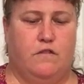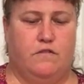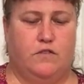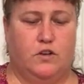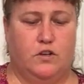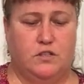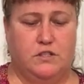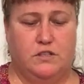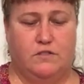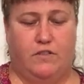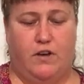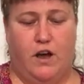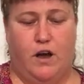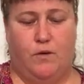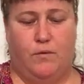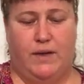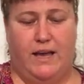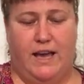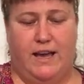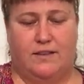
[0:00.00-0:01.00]
First of all,
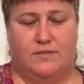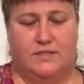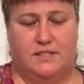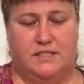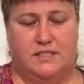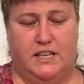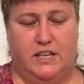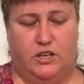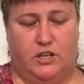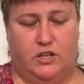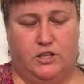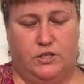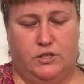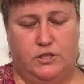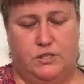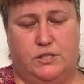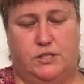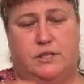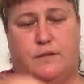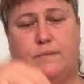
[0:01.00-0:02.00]
we have
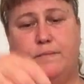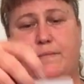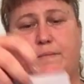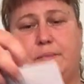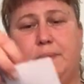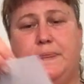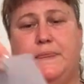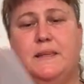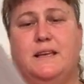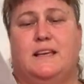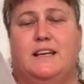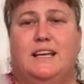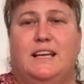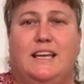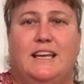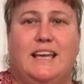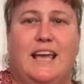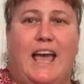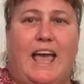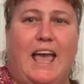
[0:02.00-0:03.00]
stickers.
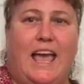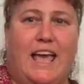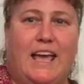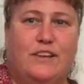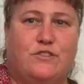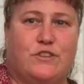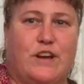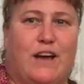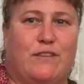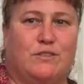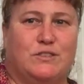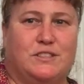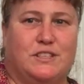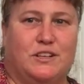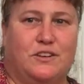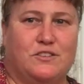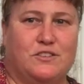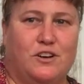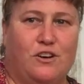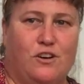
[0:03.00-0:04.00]
Yay, travel
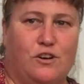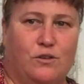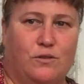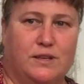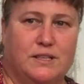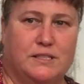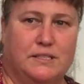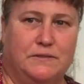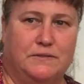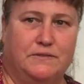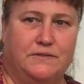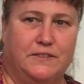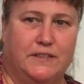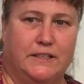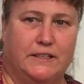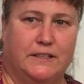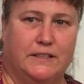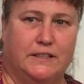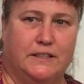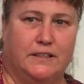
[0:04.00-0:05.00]
stickers are always
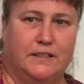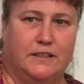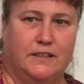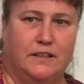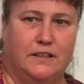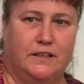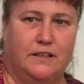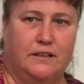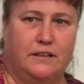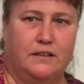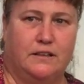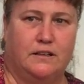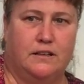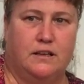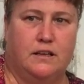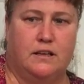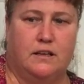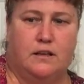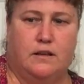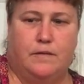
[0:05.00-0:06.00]
fun.
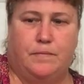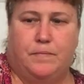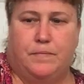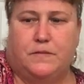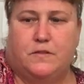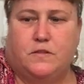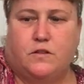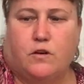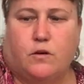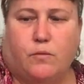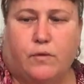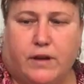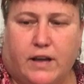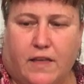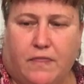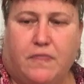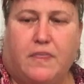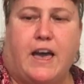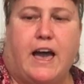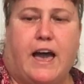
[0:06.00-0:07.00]
So we
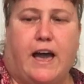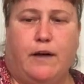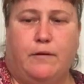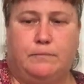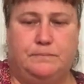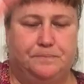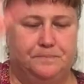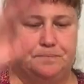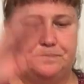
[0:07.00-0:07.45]
got that.